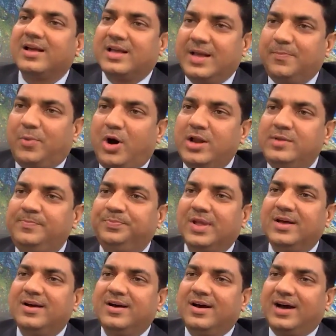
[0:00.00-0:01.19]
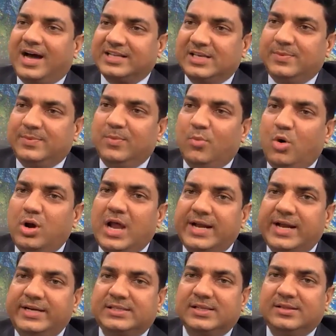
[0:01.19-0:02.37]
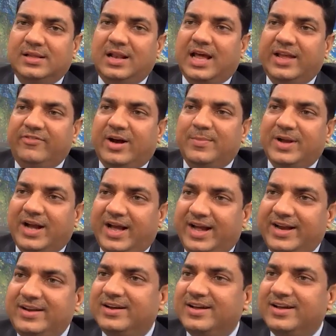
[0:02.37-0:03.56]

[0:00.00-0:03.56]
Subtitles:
keep on achieving more heights in the life coming ahead,